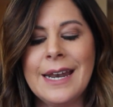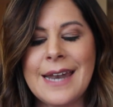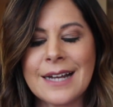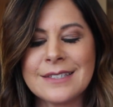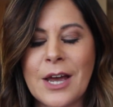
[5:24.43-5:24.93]

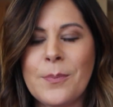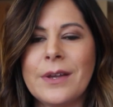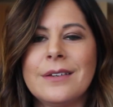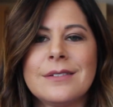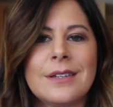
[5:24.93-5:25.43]
Next up
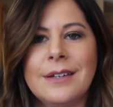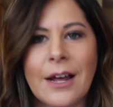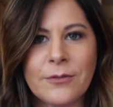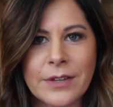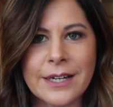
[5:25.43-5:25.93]
is
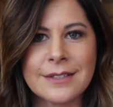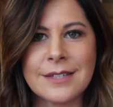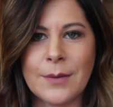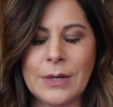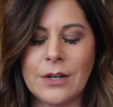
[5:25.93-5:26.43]
Netflix.
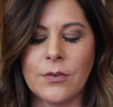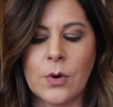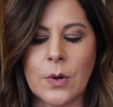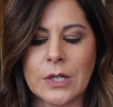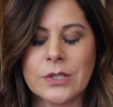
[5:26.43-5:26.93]
I mean, of
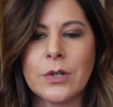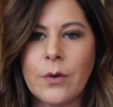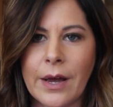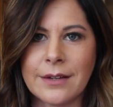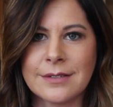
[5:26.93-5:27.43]
course,
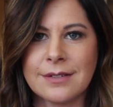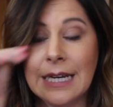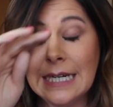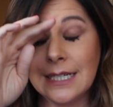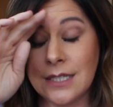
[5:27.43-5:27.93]
who else
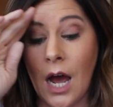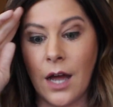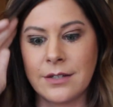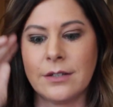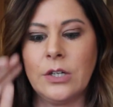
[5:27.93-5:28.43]
is
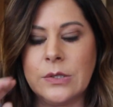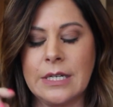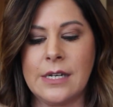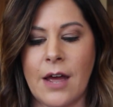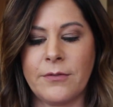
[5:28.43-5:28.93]
not
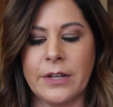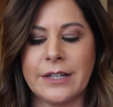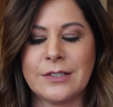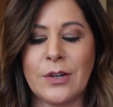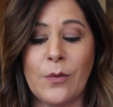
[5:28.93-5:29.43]
using
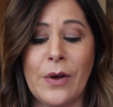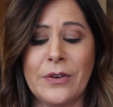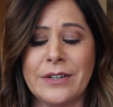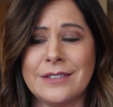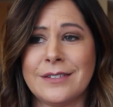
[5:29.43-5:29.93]
Netflix? So
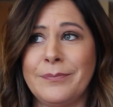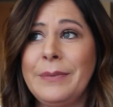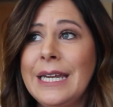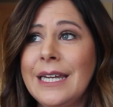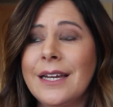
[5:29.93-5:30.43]
whether it's
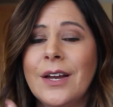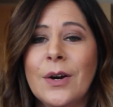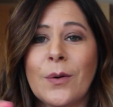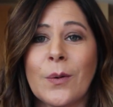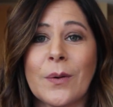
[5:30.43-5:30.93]
me
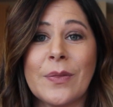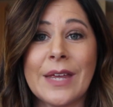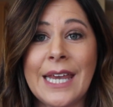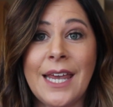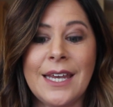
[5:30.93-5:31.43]
or
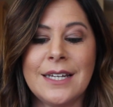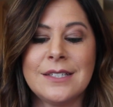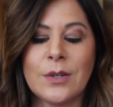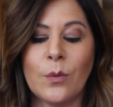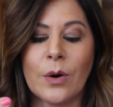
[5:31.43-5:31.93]
the
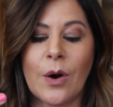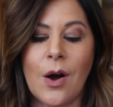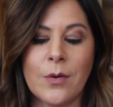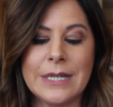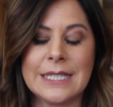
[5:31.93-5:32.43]
kids, we're
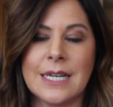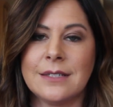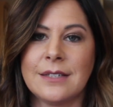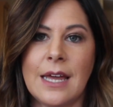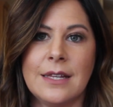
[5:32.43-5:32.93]
always
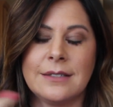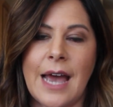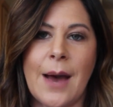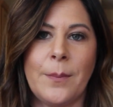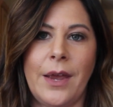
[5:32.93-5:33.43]
inside this
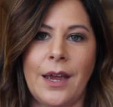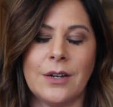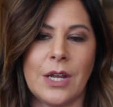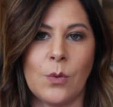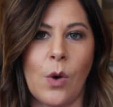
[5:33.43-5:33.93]
app
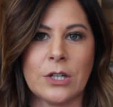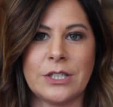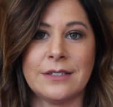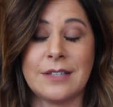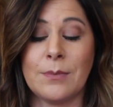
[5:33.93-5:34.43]
and
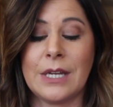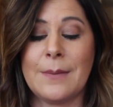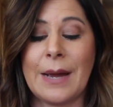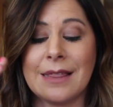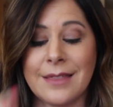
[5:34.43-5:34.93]
watching
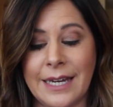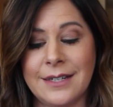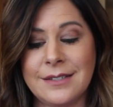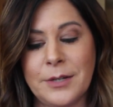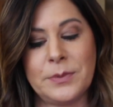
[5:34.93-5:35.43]
something. My
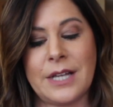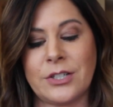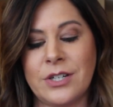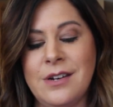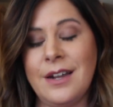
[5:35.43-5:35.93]
latest
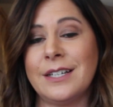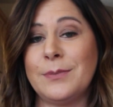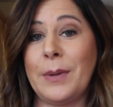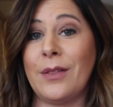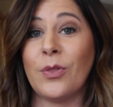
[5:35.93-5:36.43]
obsession has
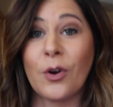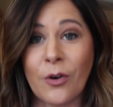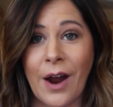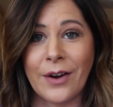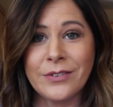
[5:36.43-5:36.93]
been The
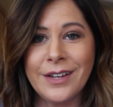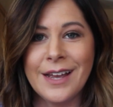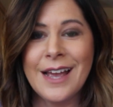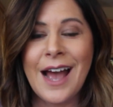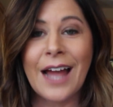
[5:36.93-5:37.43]
Crown.
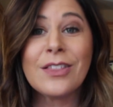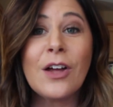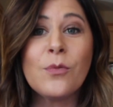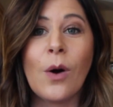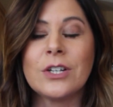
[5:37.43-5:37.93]
I
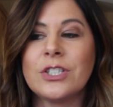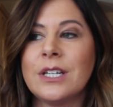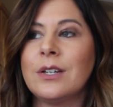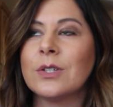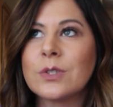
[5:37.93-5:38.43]
love
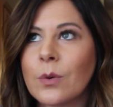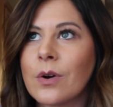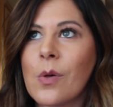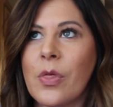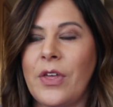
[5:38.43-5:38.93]
watching
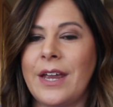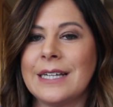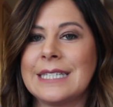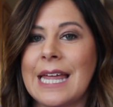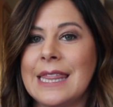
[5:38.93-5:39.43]
historical
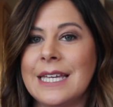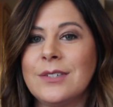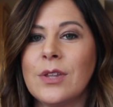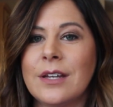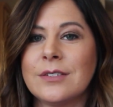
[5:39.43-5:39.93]
things, and
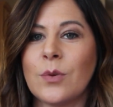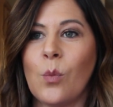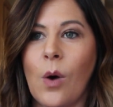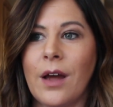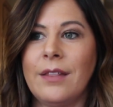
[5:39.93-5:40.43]
this is
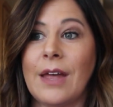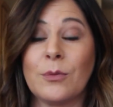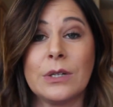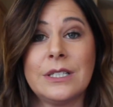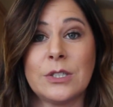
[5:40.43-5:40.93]
one that
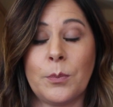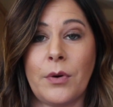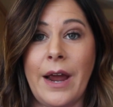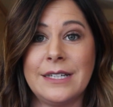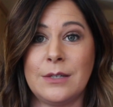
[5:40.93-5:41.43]
really
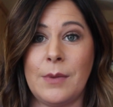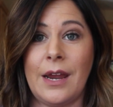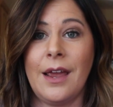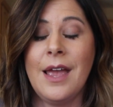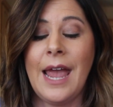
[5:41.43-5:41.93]
surprised
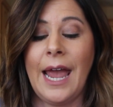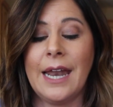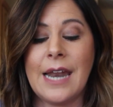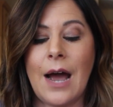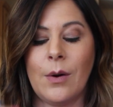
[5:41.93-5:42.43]
me,
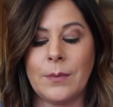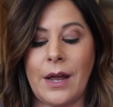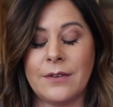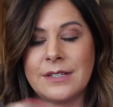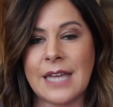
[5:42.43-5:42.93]
and now I'm
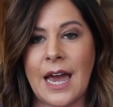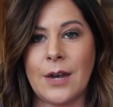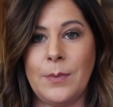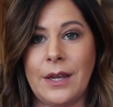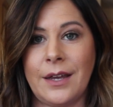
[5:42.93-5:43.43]
kind of sad
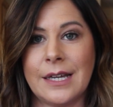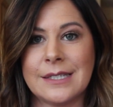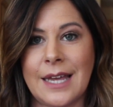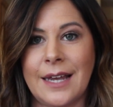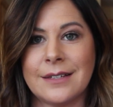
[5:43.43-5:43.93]
because
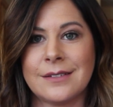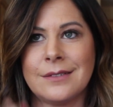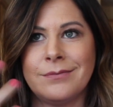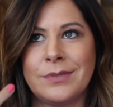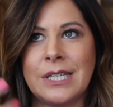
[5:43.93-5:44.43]
as
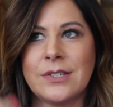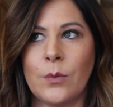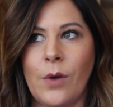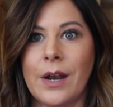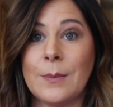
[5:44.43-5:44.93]

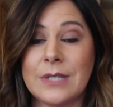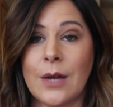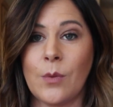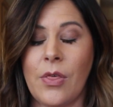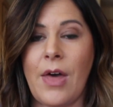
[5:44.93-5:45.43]
season 1, I'm
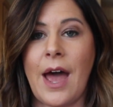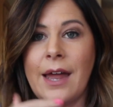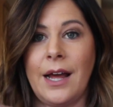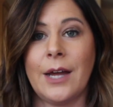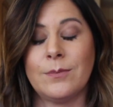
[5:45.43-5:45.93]
done with
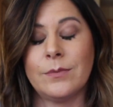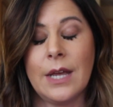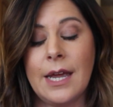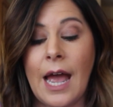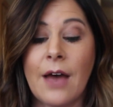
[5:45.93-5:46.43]
that. I'm
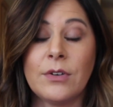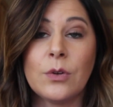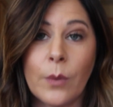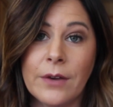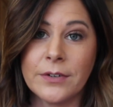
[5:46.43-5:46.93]
having
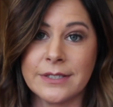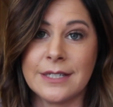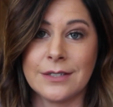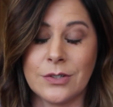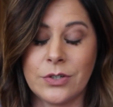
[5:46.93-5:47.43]
to wait for
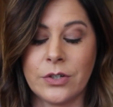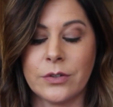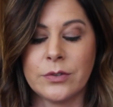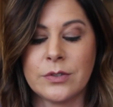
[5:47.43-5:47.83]
season 2.